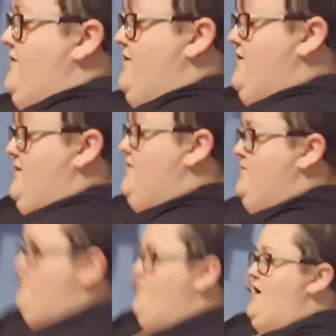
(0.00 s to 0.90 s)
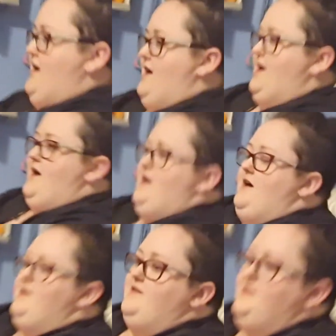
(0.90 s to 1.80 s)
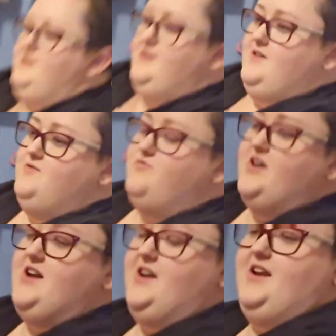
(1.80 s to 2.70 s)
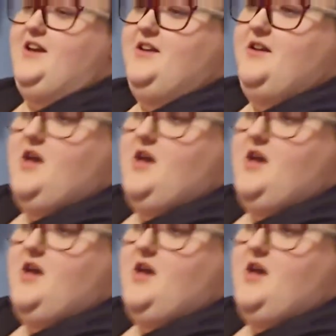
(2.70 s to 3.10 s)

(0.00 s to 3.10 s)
She really likes her face like vigorously rubbed.